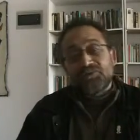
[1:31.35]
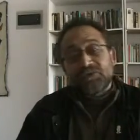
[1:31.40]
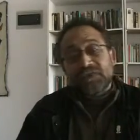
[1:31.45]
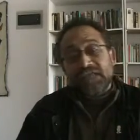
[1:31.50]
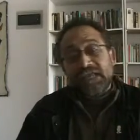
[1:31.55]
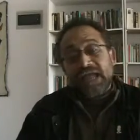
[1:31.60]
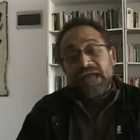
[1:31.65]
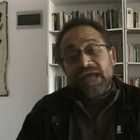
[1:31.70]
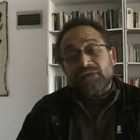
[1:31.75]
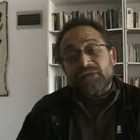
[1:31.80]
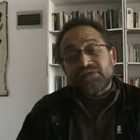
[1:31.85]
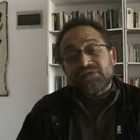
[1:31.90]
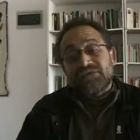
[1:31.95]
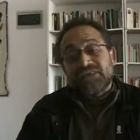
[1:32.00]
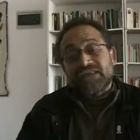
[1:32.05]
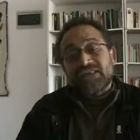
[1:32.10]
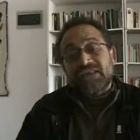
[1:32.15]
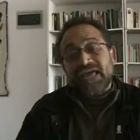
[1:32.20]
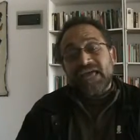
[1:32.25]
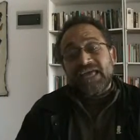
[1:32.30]
with a language
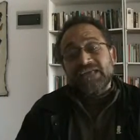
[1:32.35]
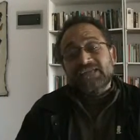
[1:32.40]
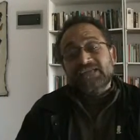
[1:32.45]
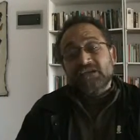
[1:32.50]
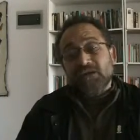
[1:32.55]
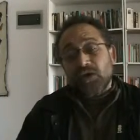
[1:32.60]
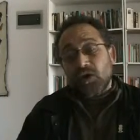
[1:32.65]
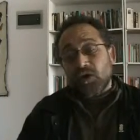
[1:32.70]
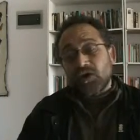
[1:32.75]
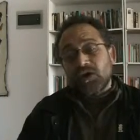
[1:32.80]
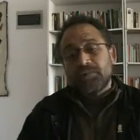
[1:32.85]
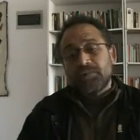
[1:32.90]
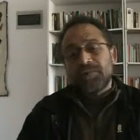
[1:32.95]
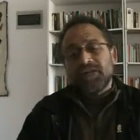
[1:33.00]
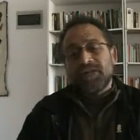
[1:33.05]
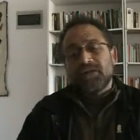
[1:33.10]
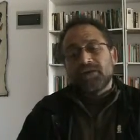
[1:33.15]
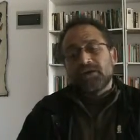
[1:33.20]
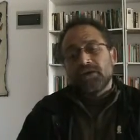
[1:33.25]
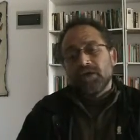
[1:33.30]
that has long
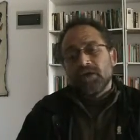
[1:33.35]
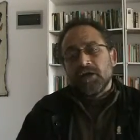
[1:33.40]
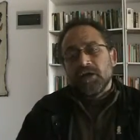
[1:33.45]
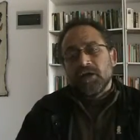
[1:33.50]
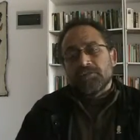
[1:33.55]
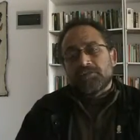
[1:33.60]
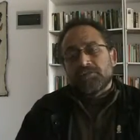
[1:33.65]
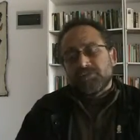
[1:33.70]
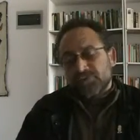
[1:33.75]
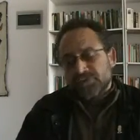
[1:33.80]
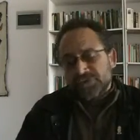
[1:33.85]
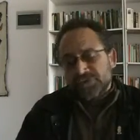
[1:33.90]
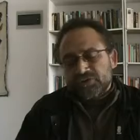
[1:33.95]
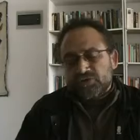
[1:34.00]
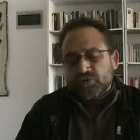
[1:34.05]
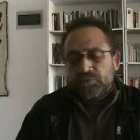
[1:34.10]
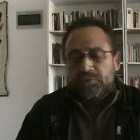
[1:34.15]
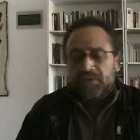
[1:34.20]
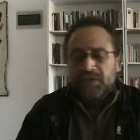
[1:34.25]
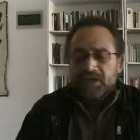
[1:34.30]
been
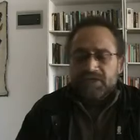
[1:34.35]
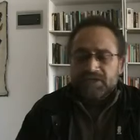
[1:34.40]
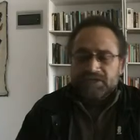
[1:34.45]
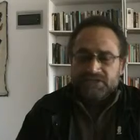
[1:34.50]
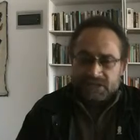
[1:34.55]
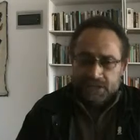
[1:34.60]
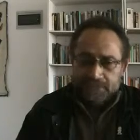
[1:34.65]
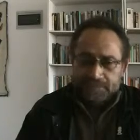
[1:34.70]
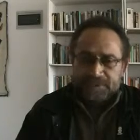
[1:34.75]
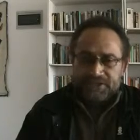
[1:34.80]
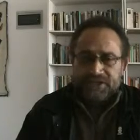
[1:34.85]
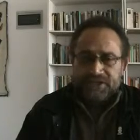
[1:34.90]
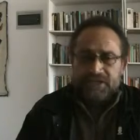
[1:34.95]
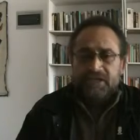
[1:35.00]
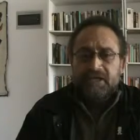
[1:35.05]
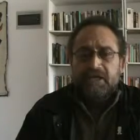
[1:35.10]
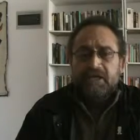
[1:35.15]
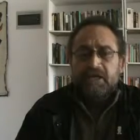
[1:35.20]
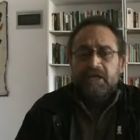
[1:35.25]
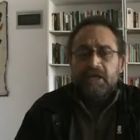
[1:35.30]
proven to be
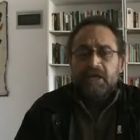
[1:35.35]
slippery.